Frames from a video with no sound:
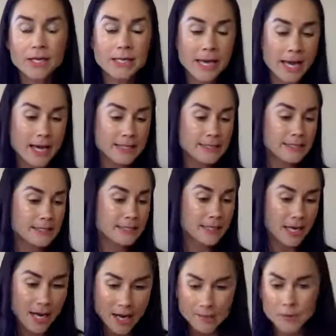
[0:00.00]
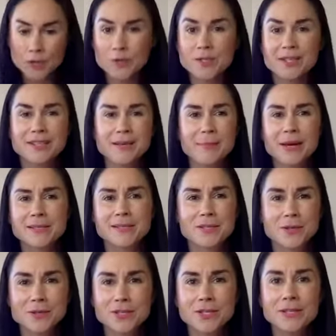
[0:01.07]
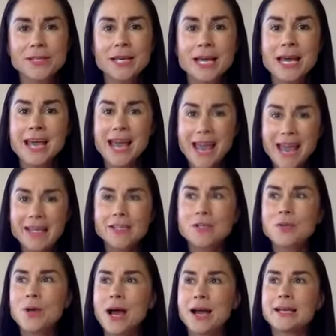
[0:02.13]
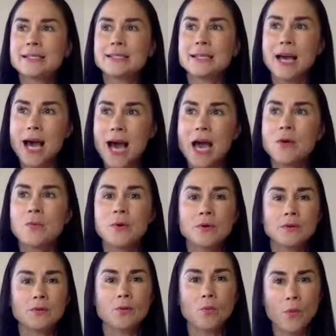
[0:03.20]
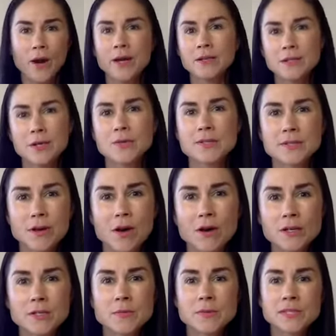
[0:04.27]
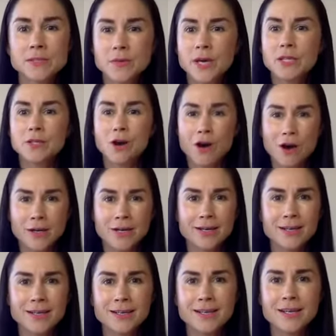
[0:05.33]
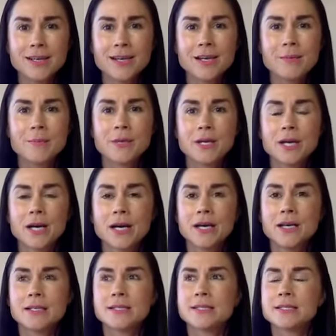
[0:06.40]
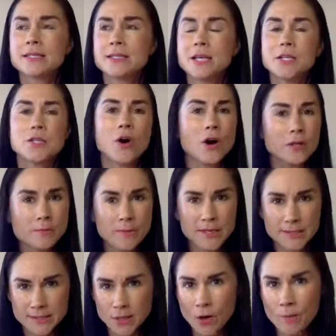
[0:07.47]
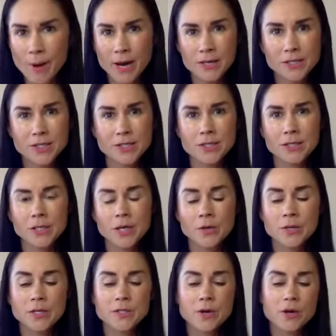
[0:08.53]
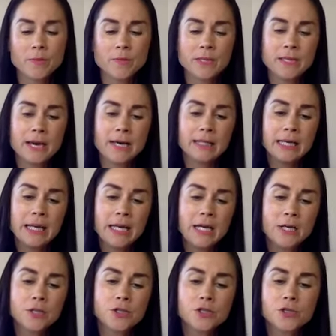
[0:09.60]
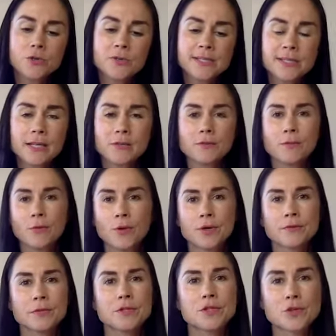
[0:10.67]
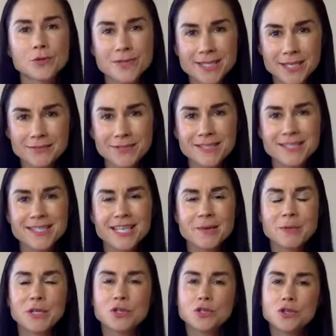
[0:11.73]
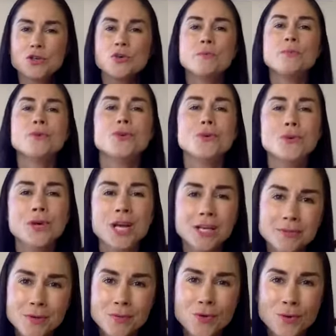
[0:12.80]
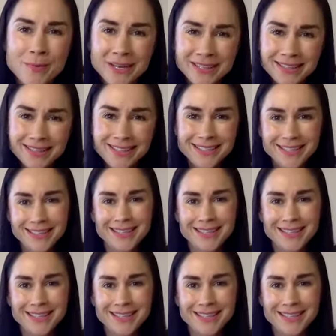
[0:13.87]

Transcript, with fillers: Yes, I'm choosing the best surgeon. And you guys, I will wear those scars with great honor because they taught me so much. You know, they taught me that true self worth and true self esteem and true beauty of a woman